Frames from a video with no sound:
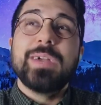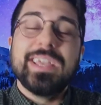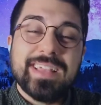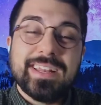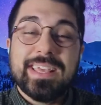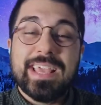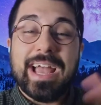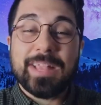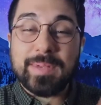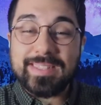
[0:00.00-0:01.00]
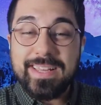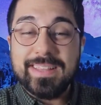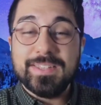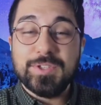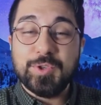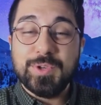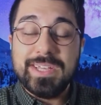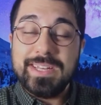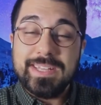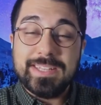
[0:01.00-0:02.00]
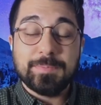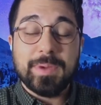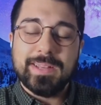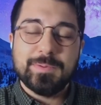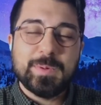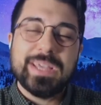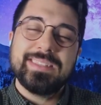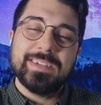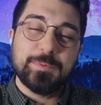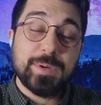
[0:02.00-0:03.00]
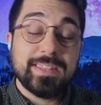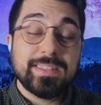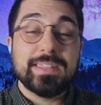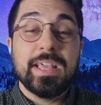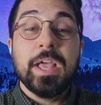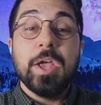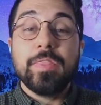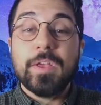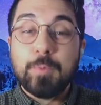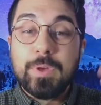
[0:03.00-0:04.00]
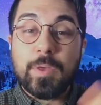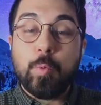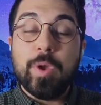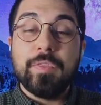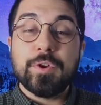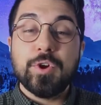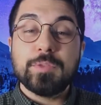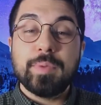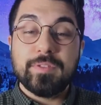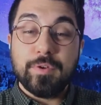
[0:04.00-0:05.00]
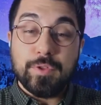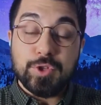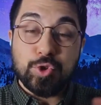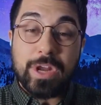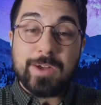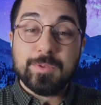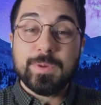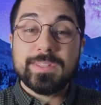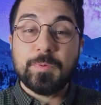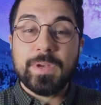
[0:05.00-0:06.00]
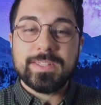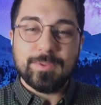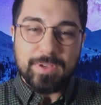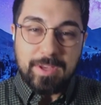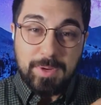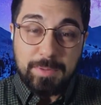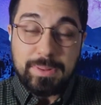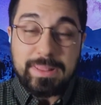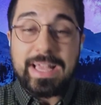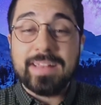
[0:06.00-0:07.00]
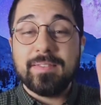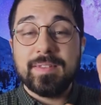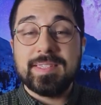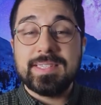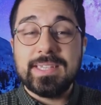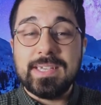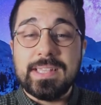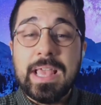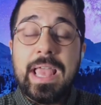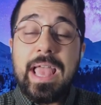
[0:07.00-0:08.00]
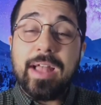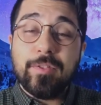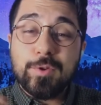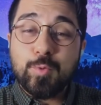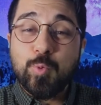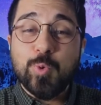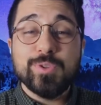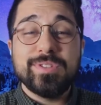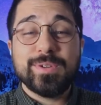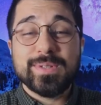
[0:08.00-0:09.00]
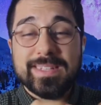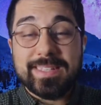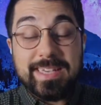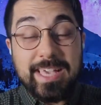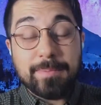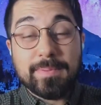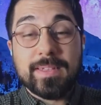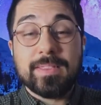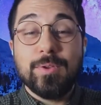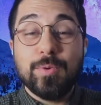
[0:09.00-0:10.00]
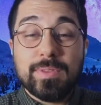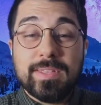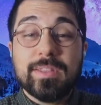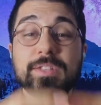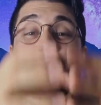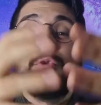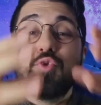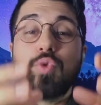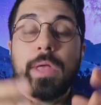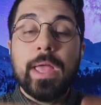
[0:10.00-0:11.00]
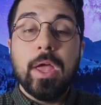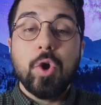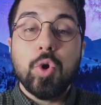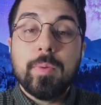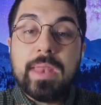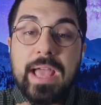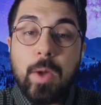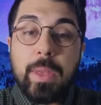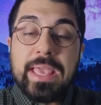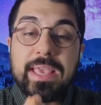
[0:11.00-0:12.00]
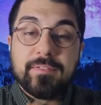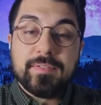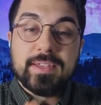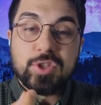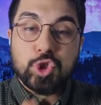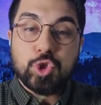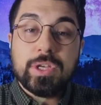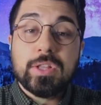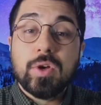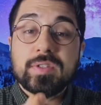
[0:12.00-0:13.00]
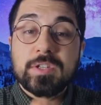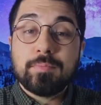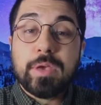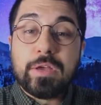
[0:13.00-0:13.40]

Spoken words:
And he had, masalan, this tree in his mind, waited. Then when the weather got better, the drought went away. He said, okay, I'm going to plant the seed. And then watered it, kept it, till it grew. Now, if this tree doesn't bear